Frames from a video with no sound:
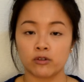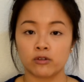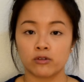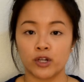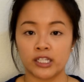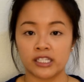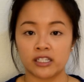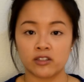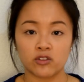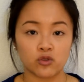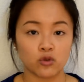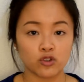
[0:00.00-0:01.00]
crazy
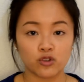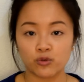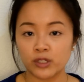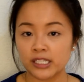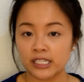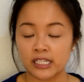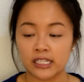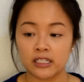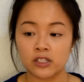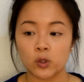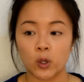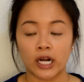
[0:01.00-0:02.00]
social
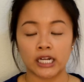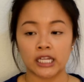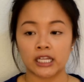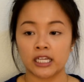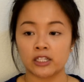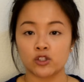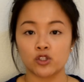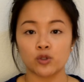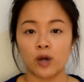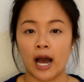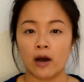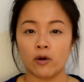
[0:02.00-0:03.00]
reasons or anything too
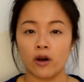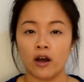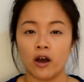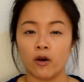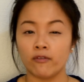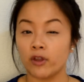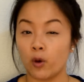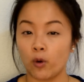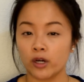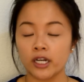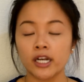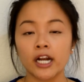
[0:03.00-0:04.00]
out of the
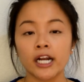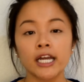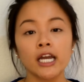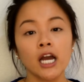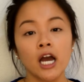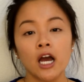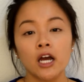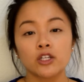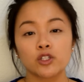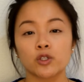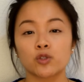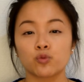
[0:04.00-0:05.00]
ordinary.
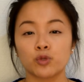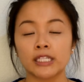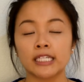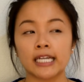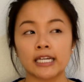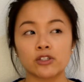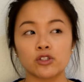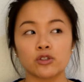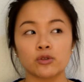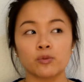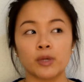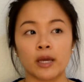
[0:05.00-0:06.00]
So it's really nice
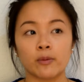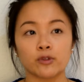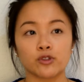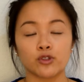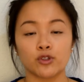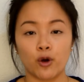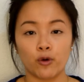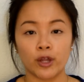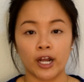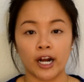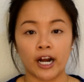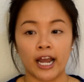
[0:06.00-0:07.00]
to be able to go
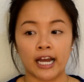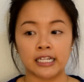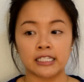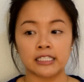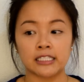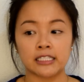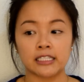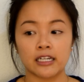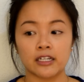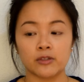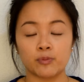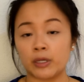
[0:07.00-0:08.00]
there and
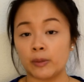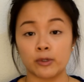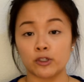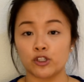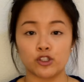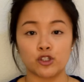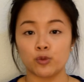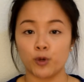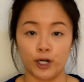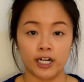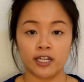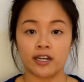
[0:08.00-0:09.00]
be able to just do
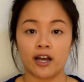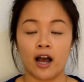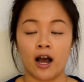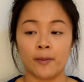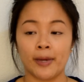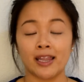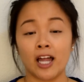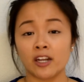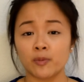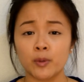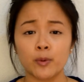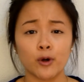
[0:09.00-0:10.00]
work. A lot
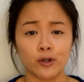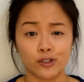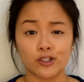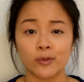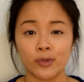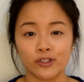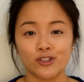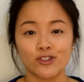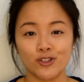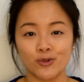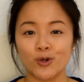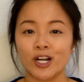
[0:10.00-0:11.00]
of people go to Starbucks to
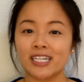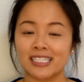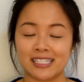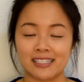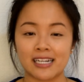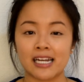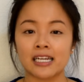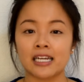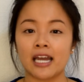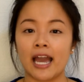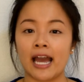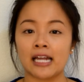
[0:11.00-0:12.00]
do work and
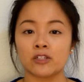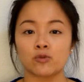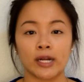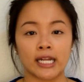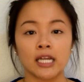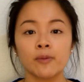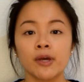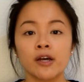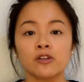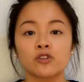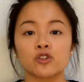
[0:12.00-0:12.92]
study and to write emails